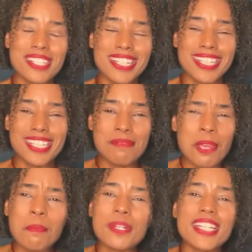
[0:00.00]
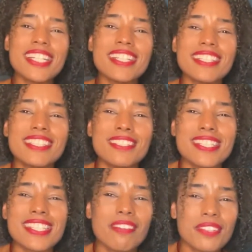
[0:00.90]
Uh, maybe put it in, the, you know,
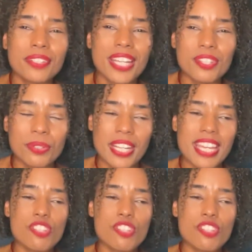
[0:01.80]
the seventh or eighth grade,